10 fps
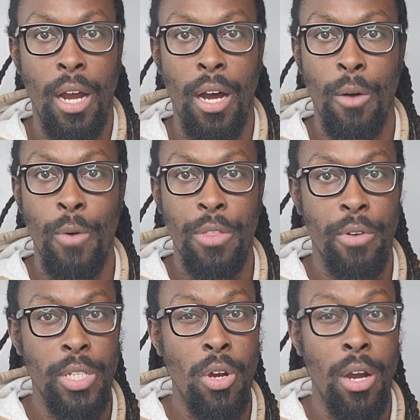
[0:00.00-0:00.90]
whether
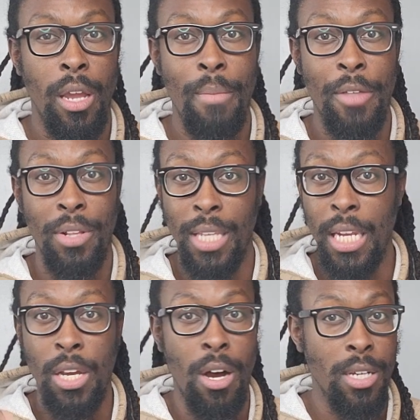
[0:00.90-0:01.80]
we're talking about the
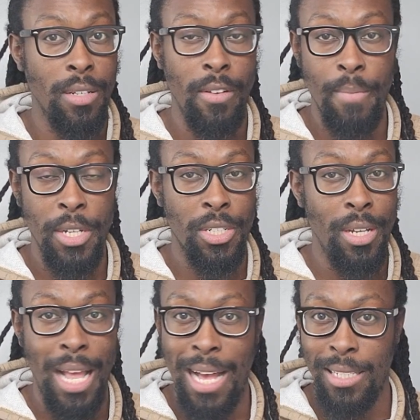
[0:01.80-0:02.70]
leading cause of
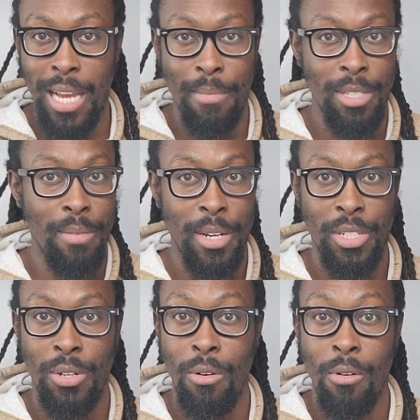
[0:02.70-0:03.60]
dementia, Alzheimer's
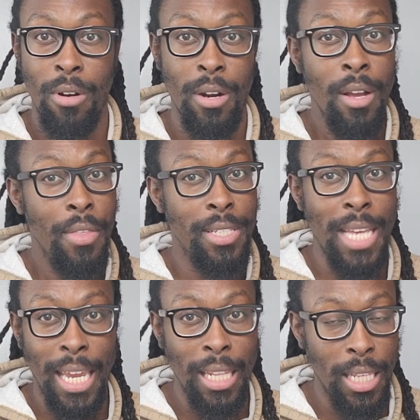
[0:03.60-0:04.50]
dementia, or the
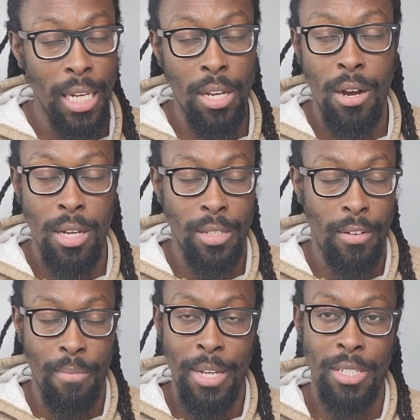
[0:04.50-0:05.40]
second leading cause of
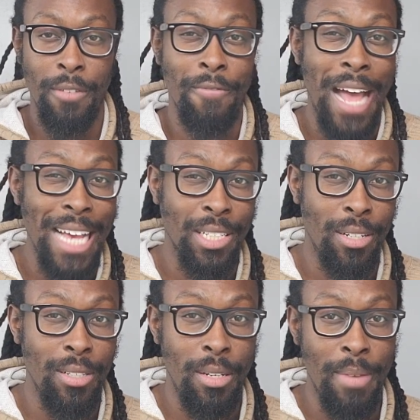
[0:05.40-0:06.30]
dementia,
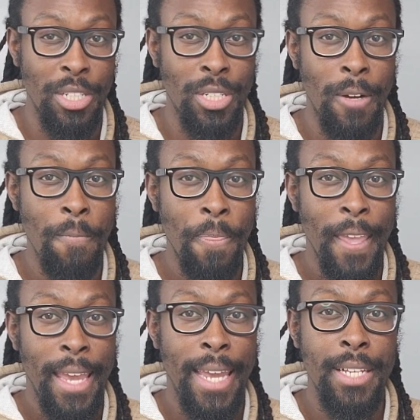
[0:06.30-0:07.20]
vascular dementia,
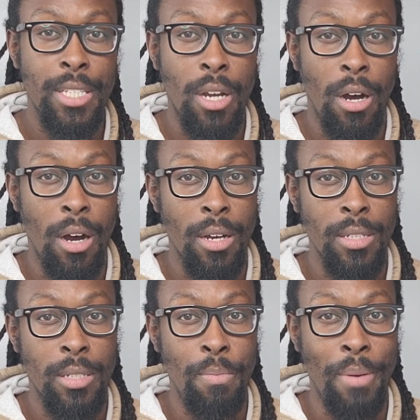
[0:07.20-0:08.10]
it is
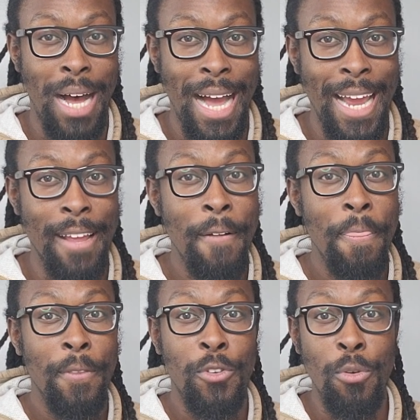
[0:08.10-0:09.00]
caused by
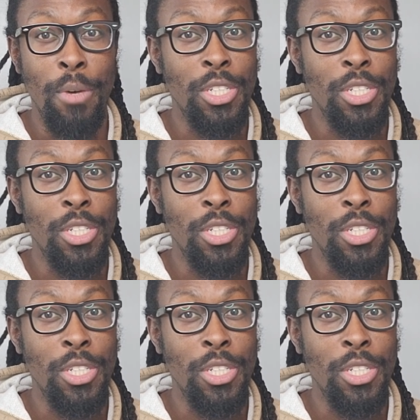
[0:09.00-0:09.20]
too much